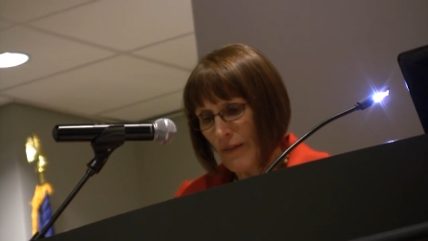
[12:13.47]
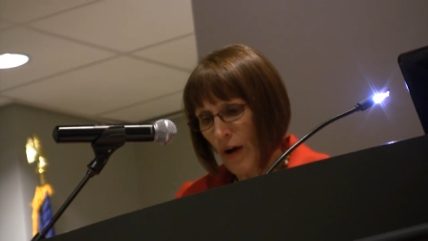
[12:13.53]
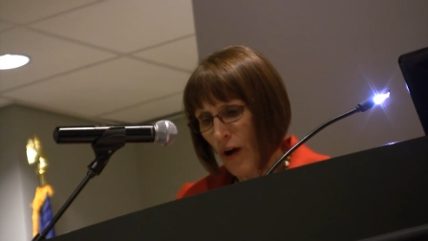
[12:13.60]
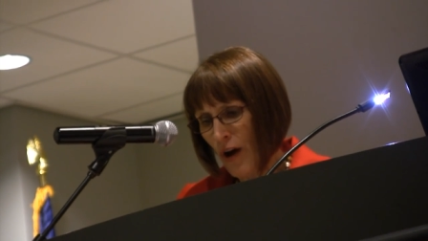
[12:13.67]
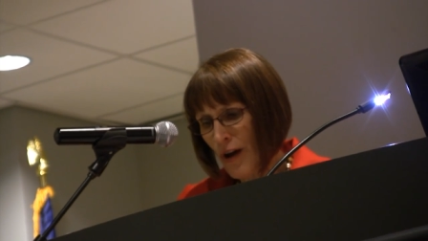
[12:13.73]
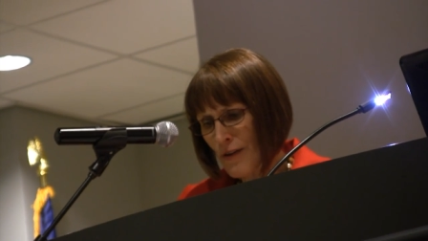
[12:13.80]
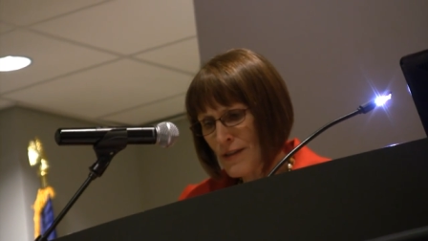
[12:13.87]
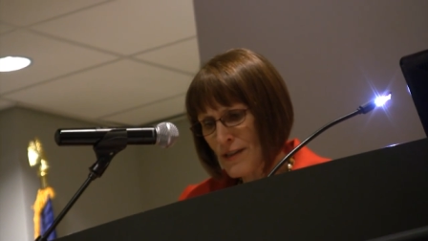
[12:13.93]

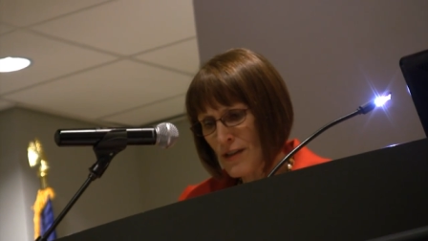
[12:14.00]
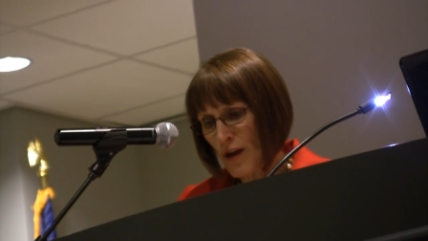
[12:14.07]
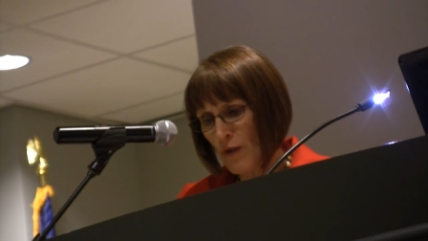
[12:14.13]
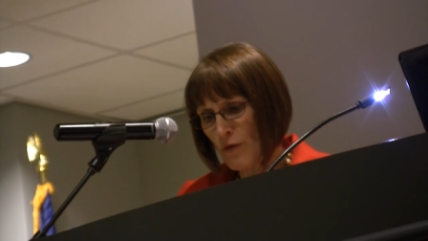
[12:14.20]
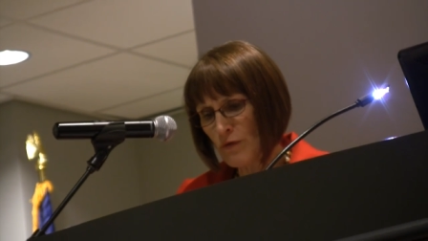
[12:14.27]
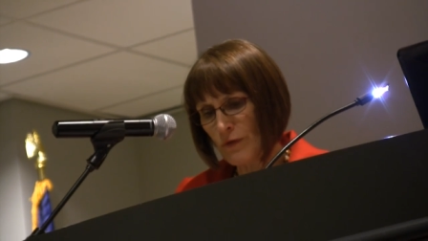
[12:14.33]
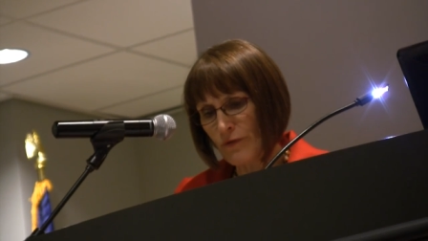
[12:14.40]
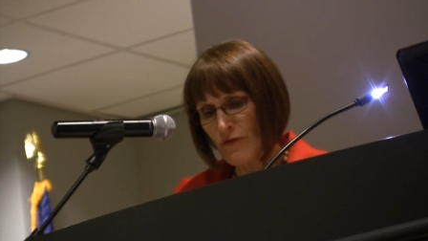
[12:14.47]

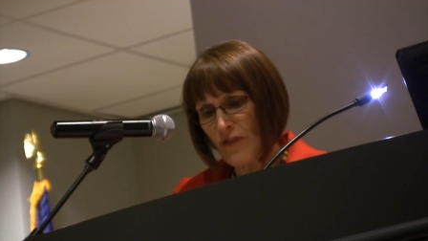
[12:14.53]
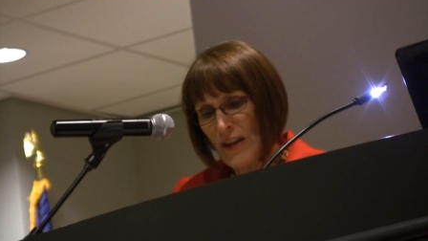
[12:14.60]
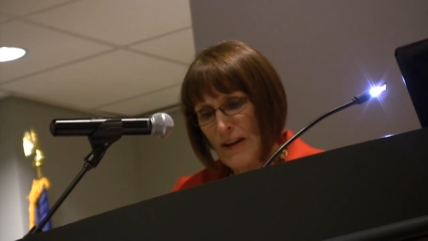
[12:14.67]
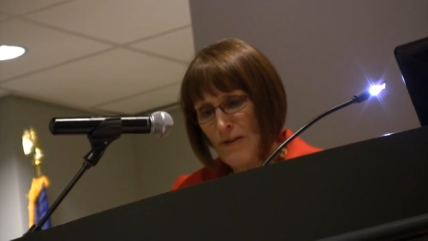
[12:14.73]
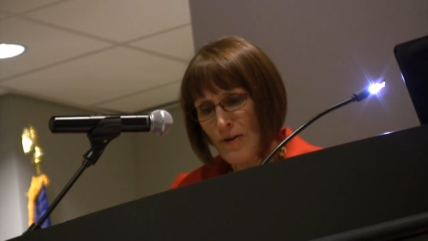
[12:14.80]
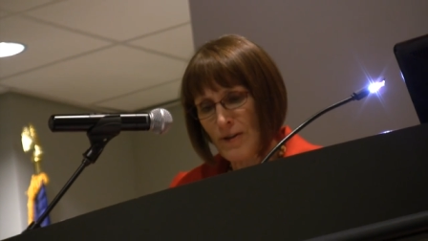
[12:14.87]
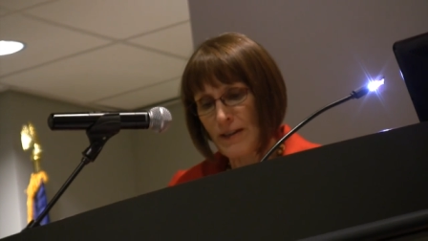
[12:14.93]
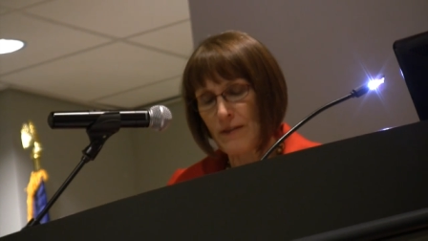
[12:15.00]
also
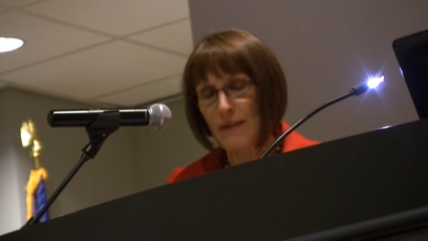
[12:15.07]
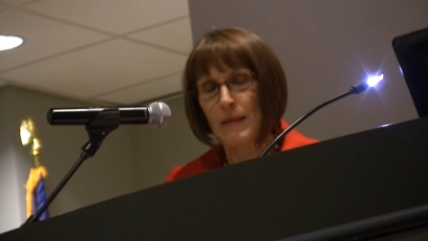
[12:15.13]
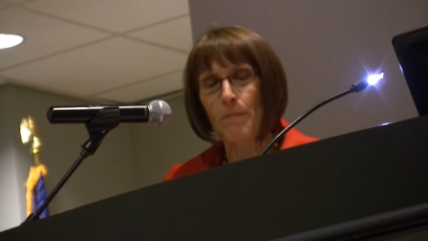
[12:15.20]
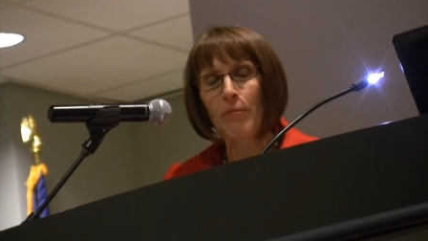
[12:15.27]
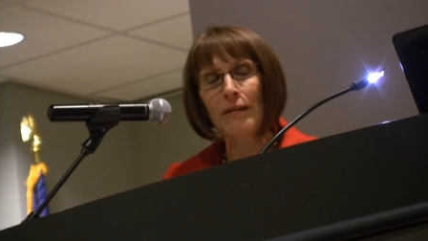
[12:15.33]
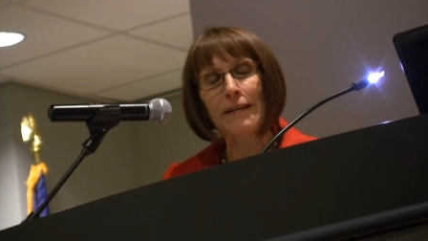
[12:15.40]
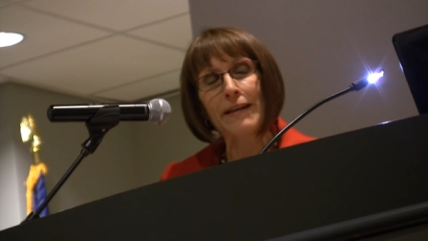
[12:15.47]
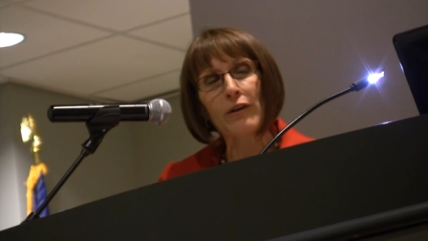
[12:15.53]
feared the
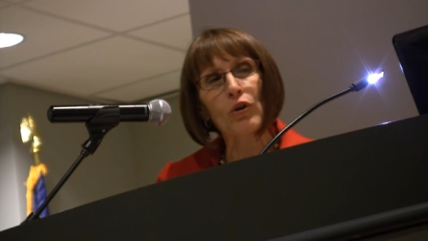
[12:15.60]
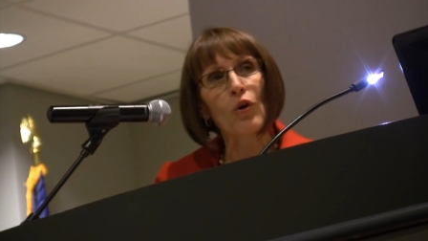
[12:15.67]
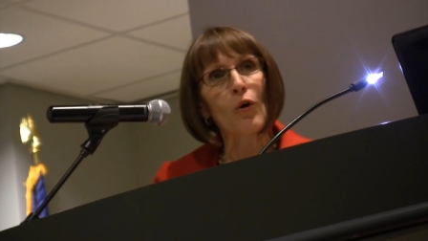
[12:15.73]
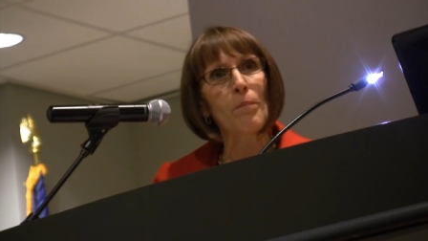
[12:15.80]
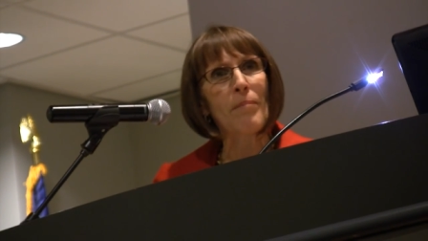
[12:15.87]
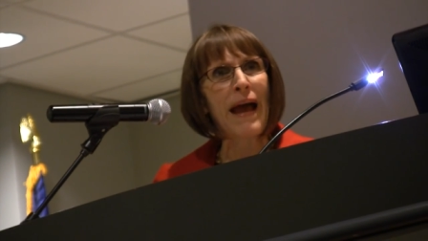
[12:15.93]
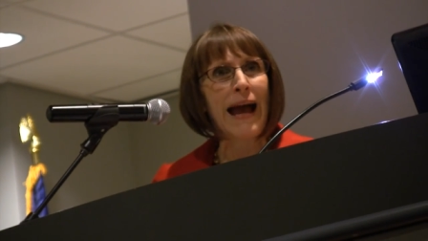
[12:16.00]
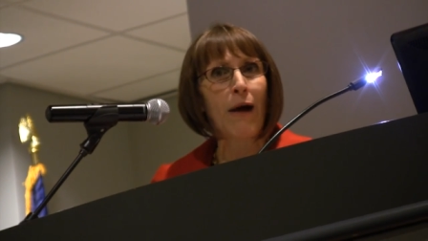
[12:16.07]

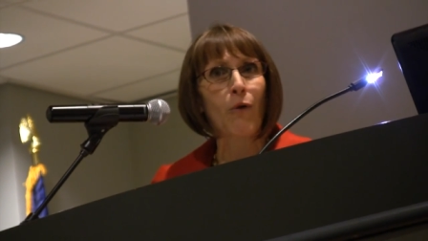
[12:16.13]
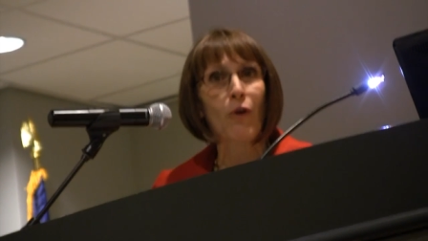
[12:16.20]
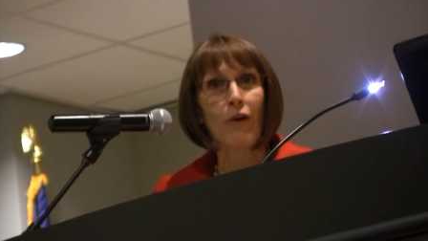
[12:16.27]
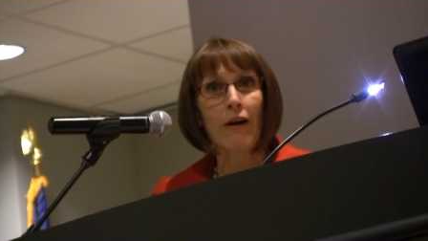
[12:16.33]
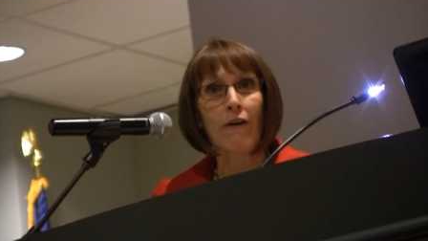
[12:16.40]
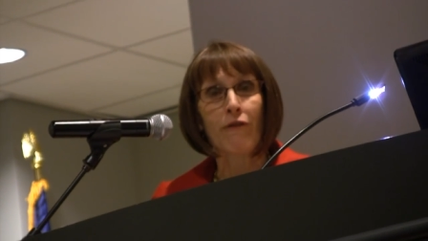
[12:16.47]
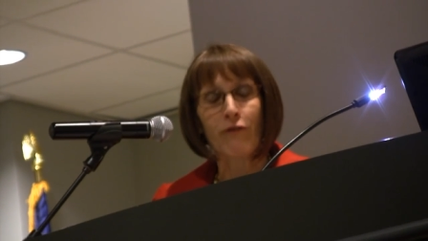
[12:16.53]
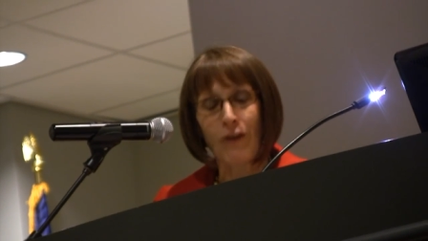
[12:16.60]
political power
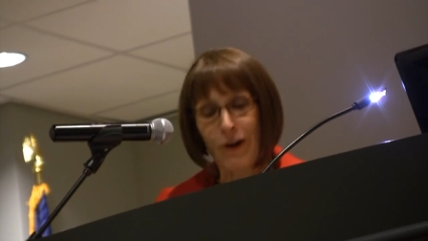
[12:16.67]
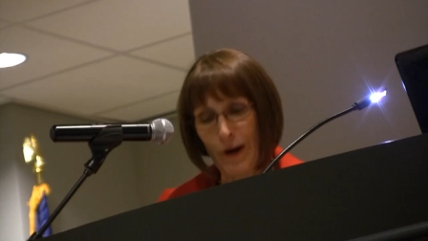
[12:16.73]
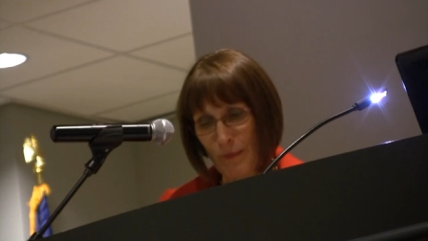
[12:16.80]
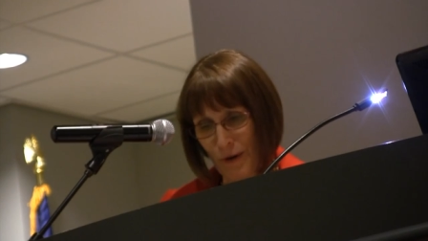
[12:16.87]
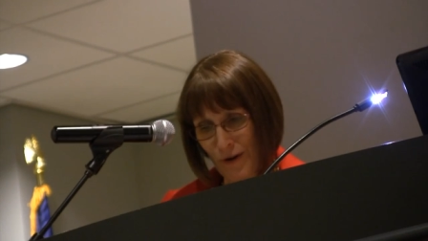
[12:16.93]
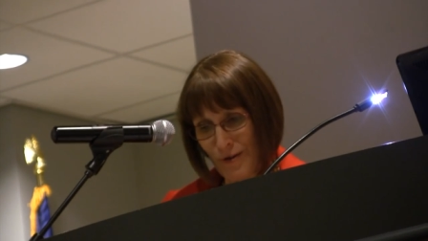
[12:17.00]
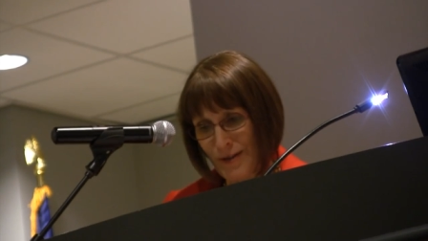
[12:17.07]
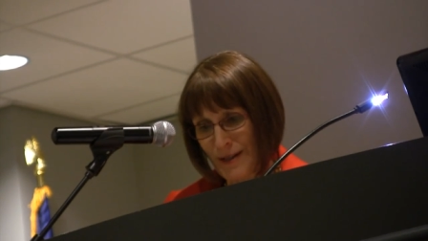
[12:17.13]
of
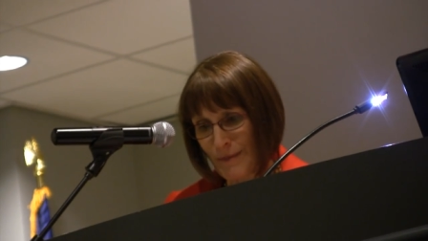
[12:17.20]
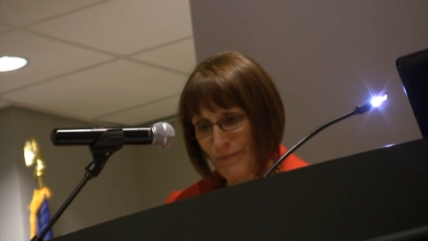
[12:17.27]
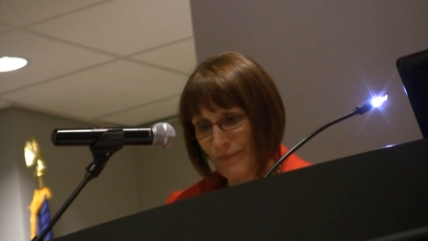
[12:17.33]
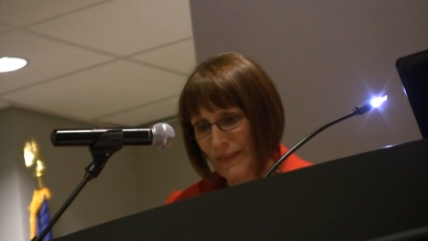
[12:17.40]
farmers.